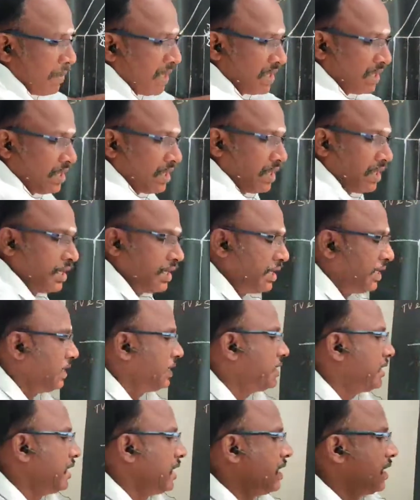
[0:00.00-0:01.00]
method
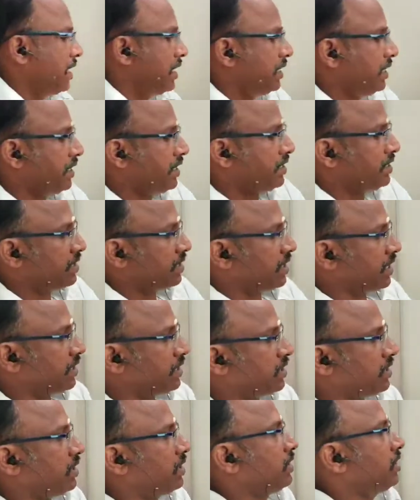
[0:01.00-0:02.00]
is
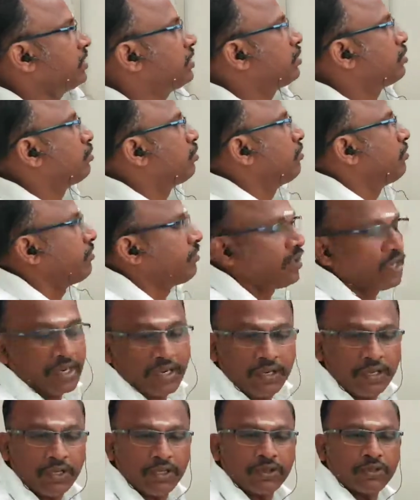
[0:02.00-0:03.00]
discussed so far.
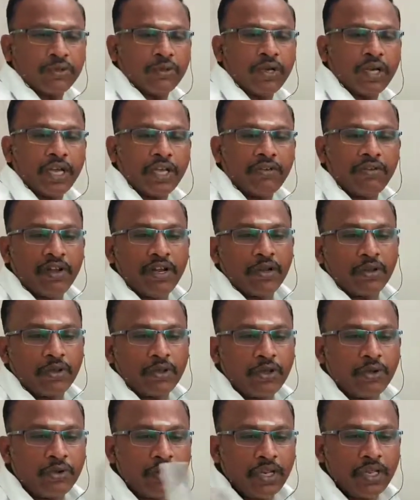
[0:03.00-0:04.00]
So I will
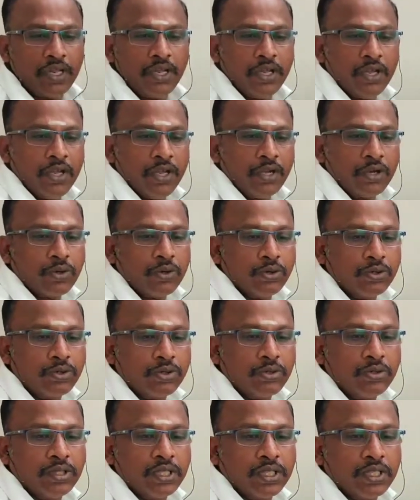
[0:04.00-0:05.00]
quickly go
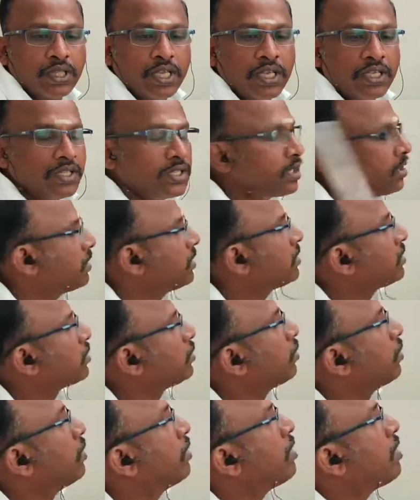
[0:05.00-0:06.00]
through the things.
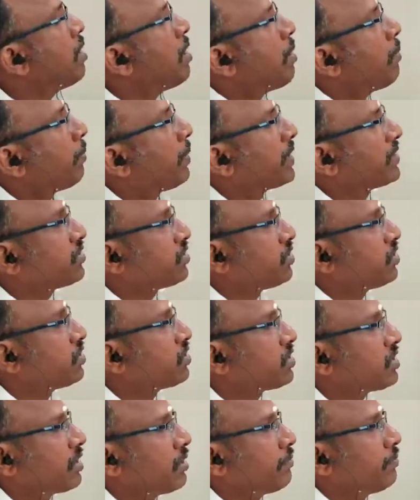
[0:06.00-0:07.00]
So first
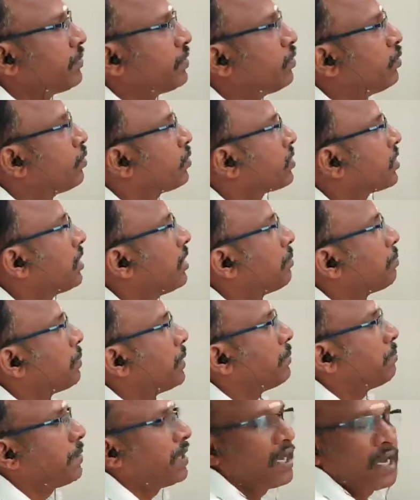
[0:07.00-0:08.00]
step you draw
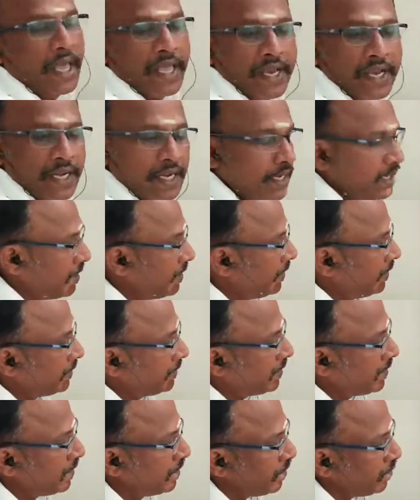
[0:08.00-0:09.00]
PP line,
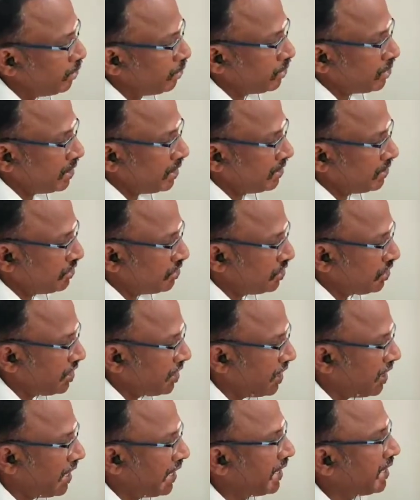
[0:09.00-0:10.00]
then you draw
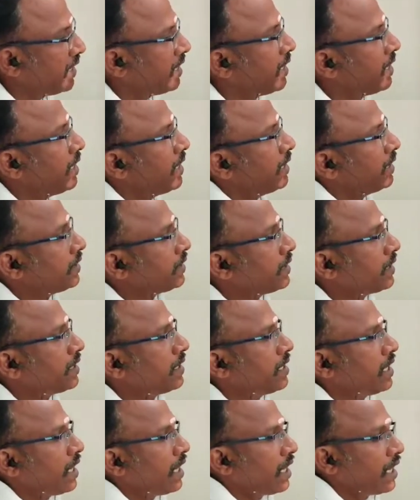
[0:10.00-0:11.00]
GL line, then